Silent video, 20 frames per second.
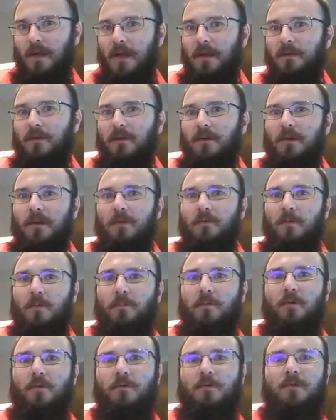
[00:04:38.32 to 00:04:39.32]
You need to
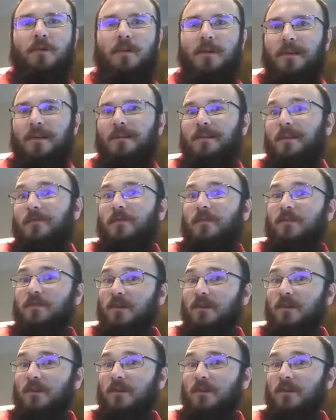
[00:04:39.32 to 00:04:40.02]
approach all these different